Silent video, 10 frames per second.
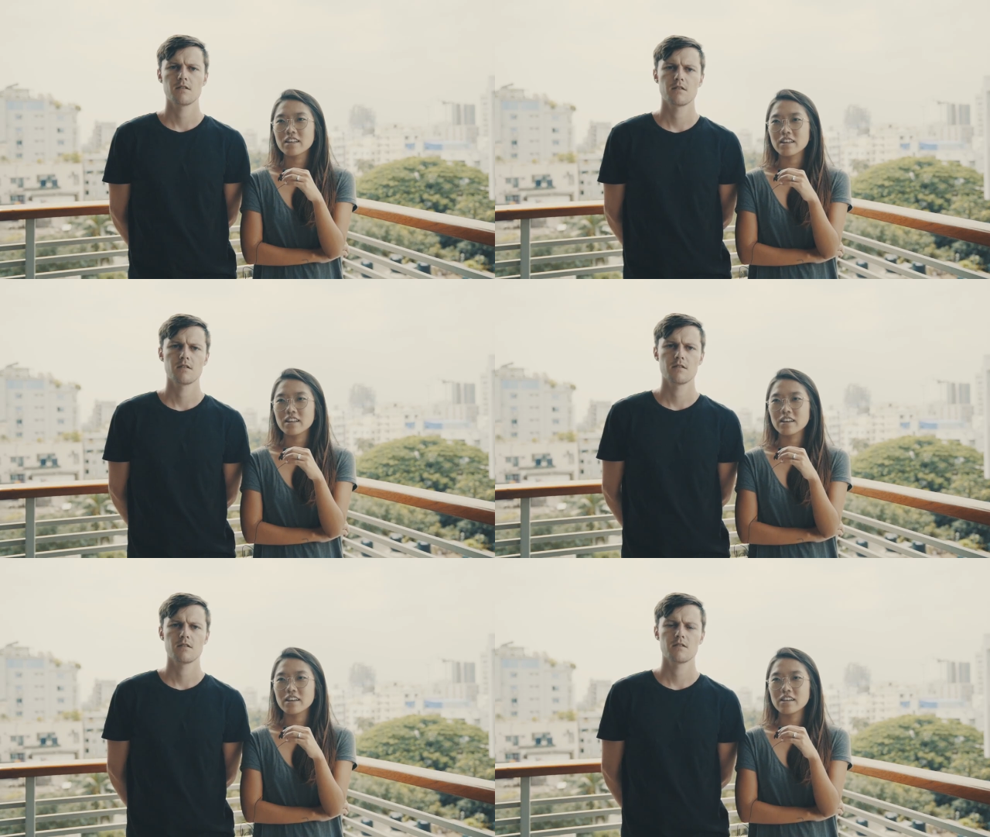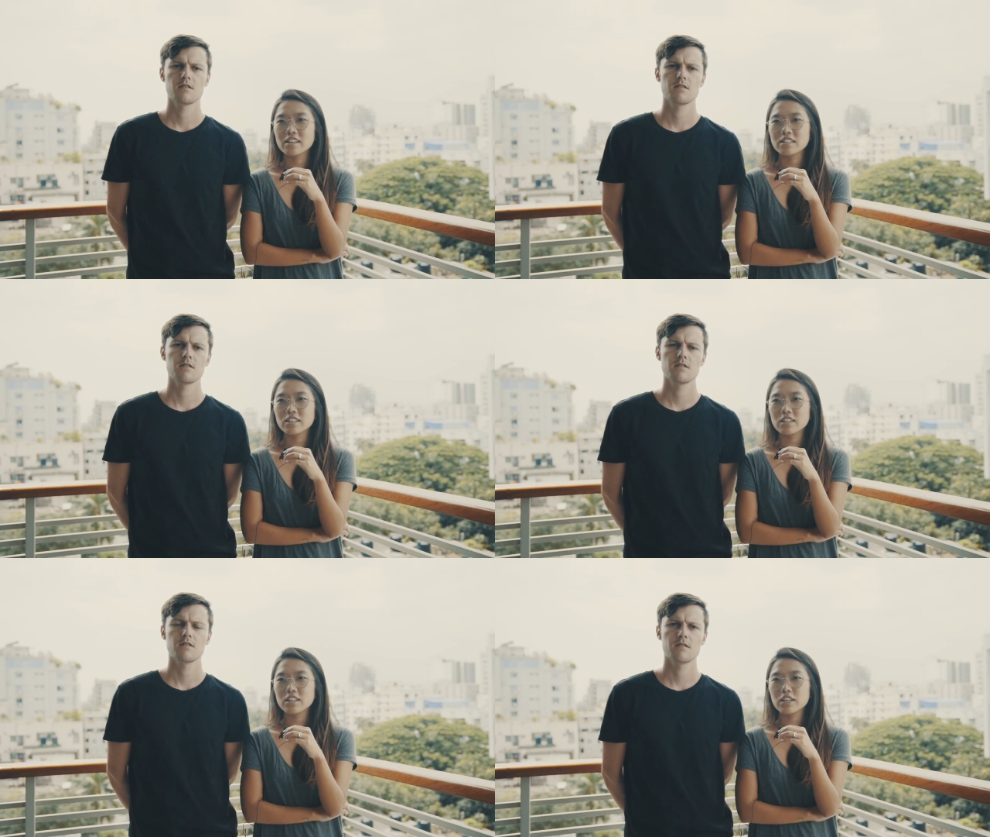Speaker 1: And
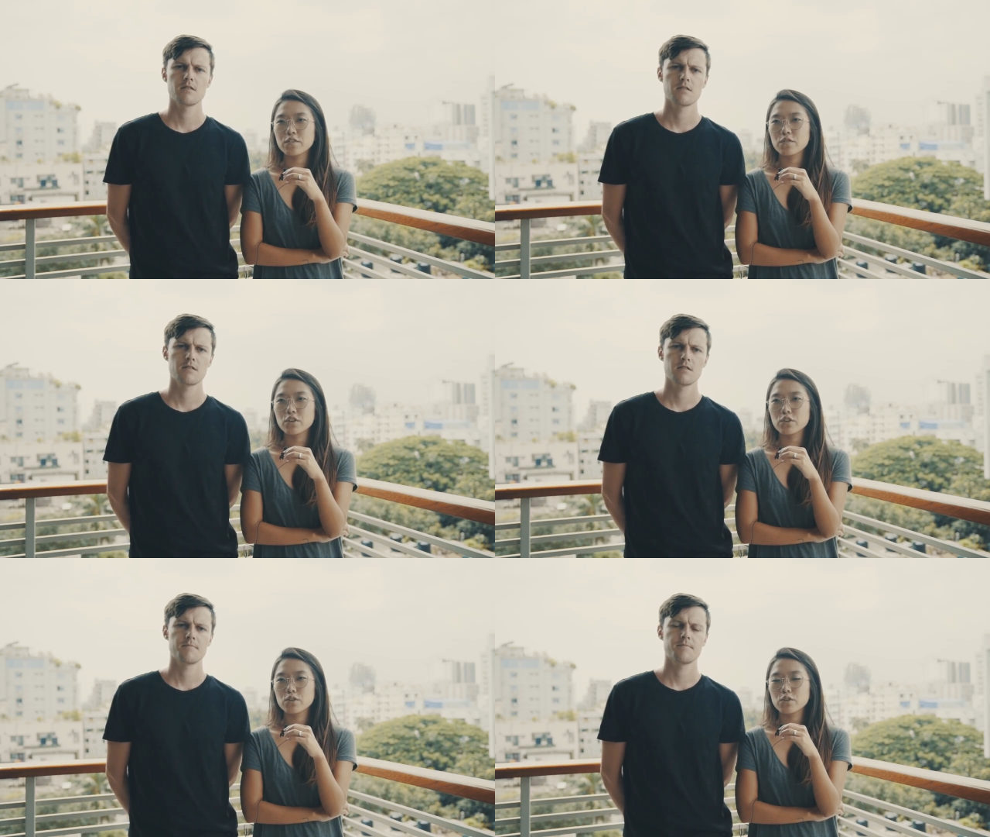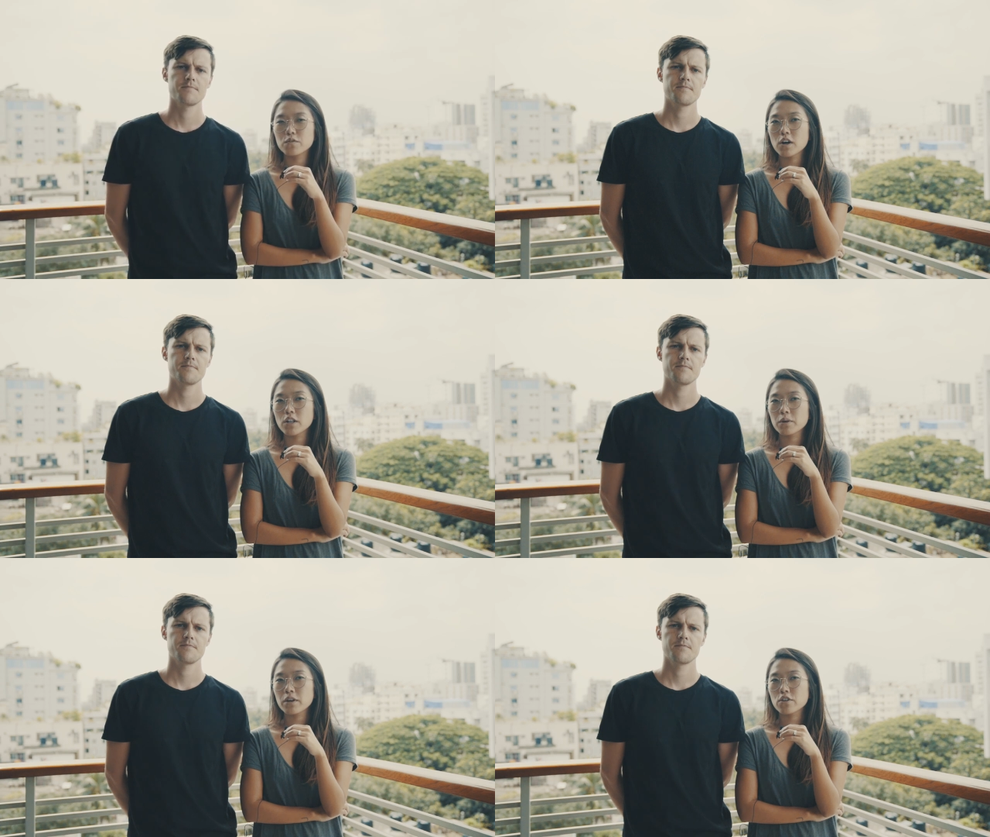if you follow
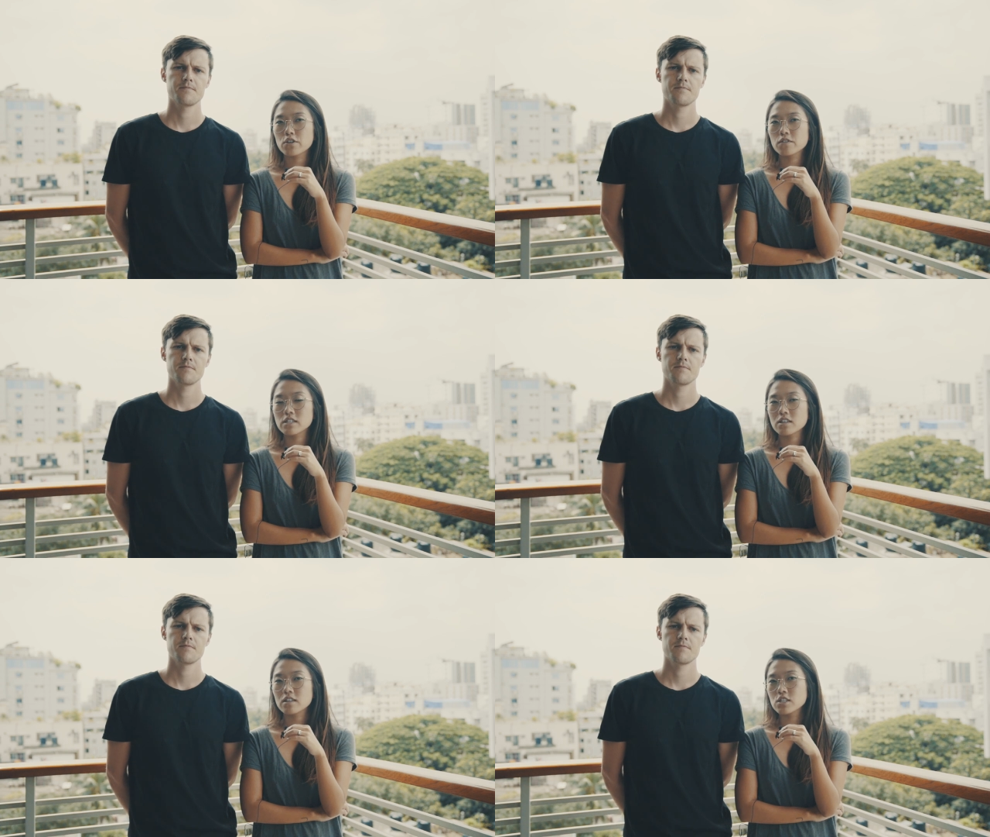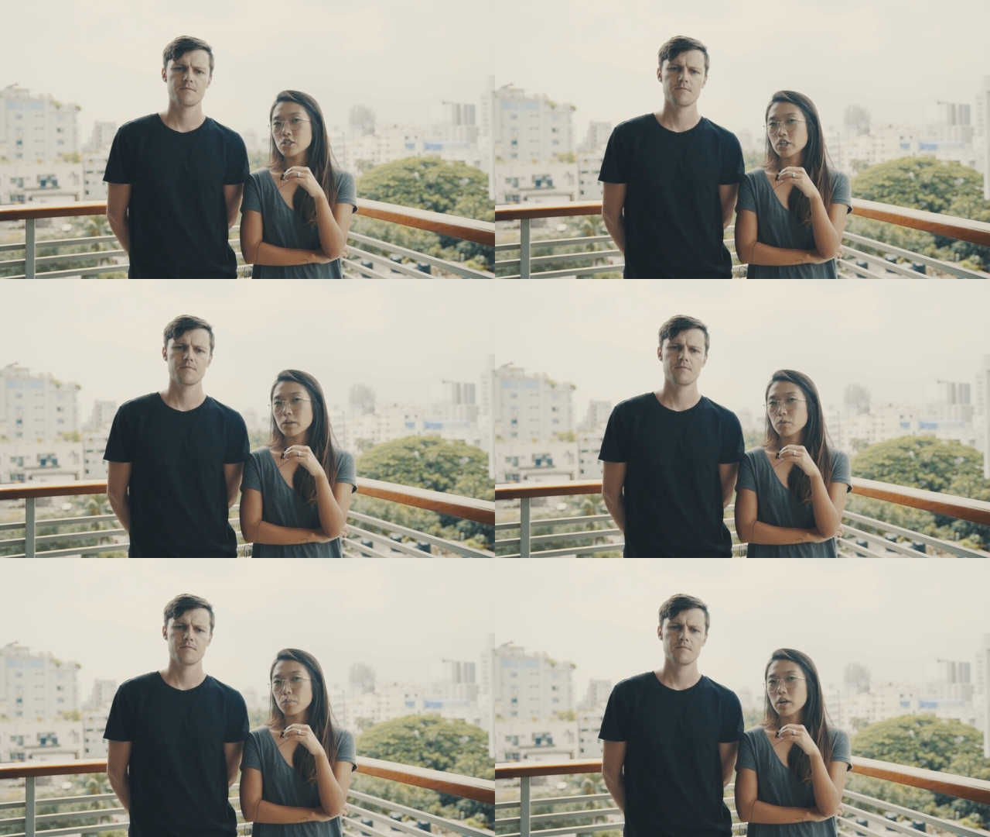either of us on Instagram,
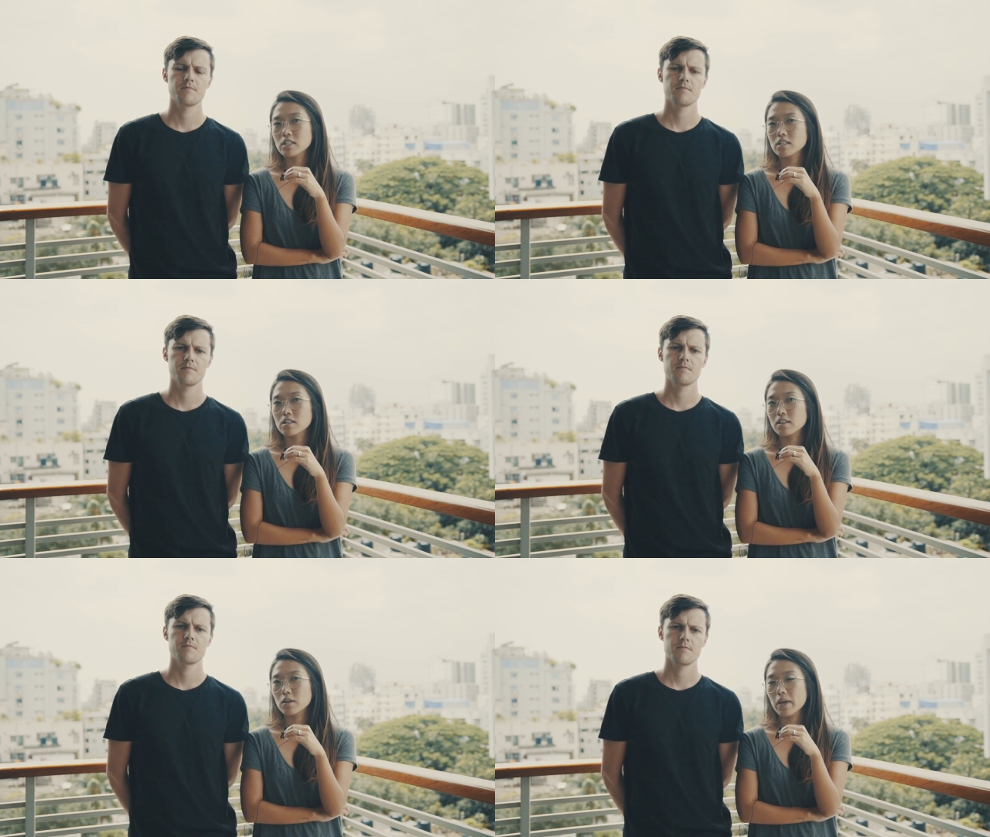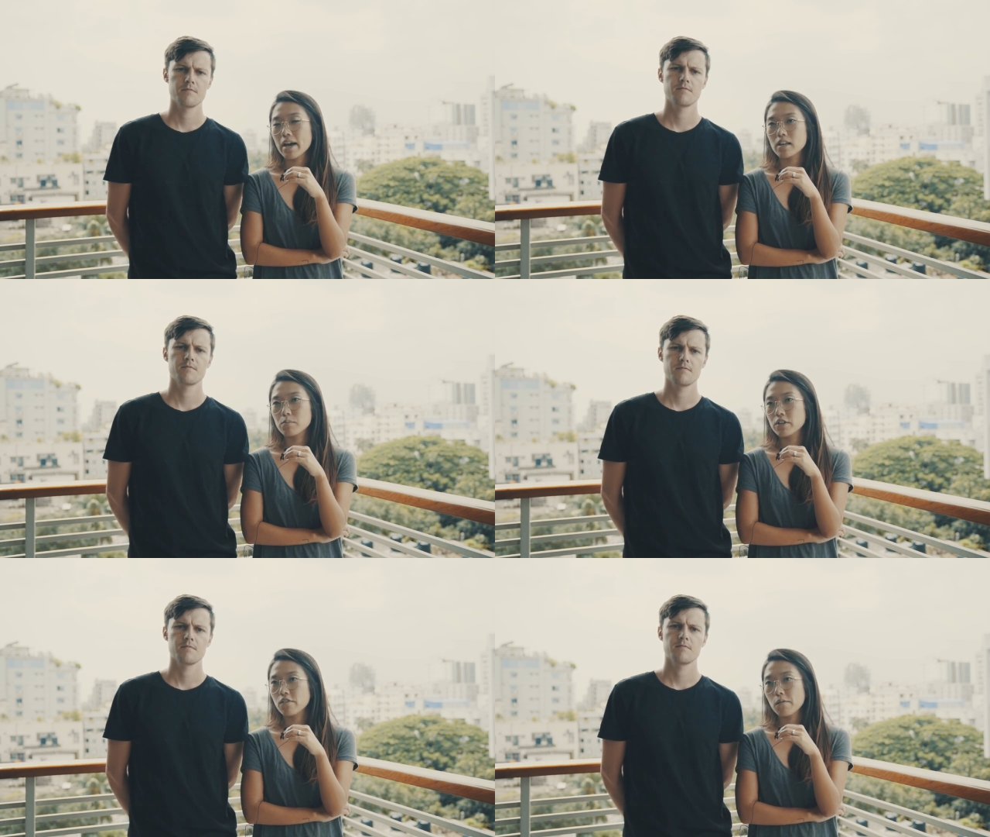you probably saw that we had a
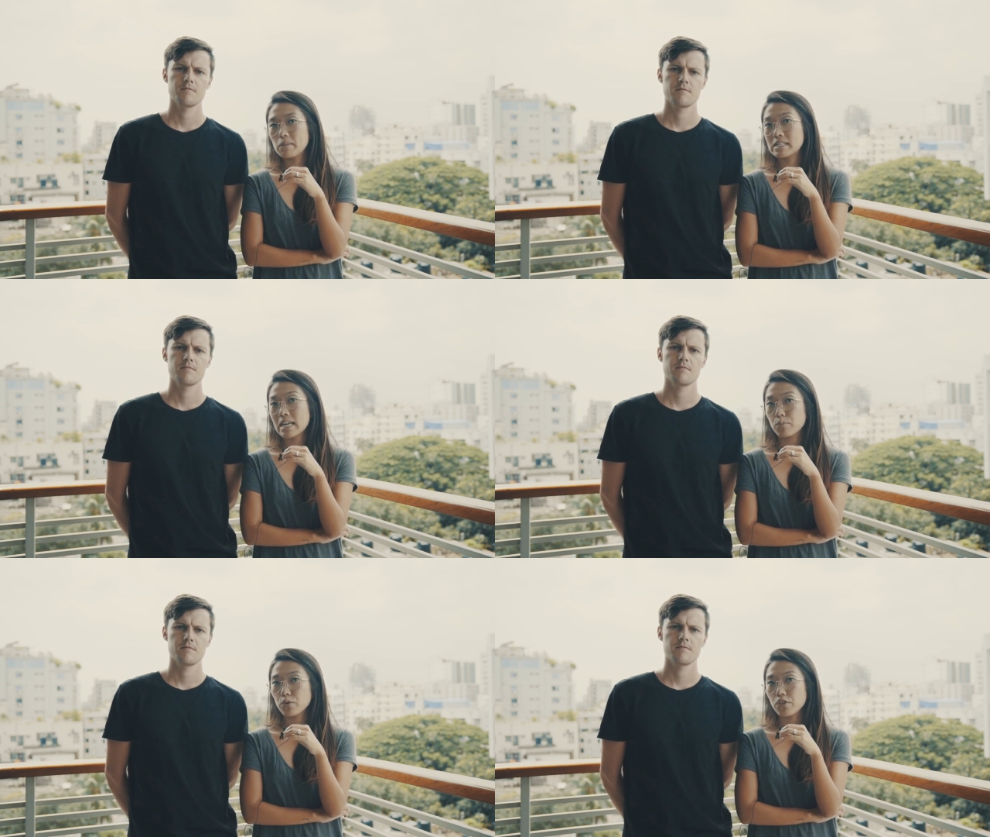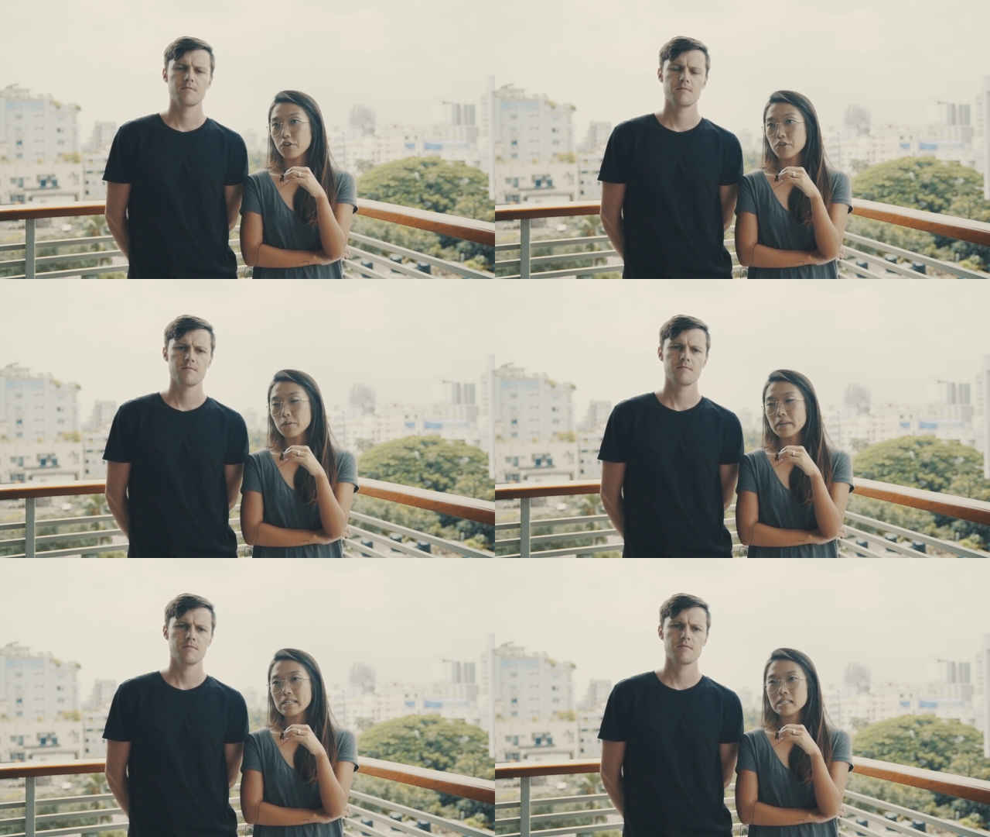bit of a mishap with
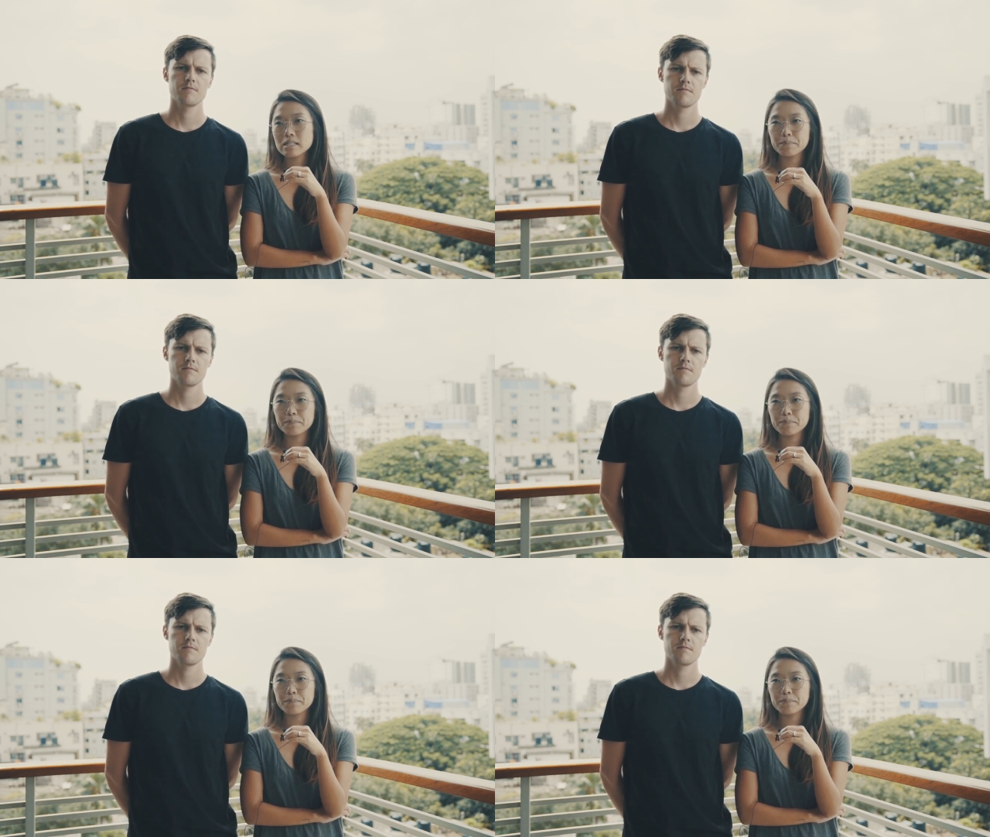Eurowings.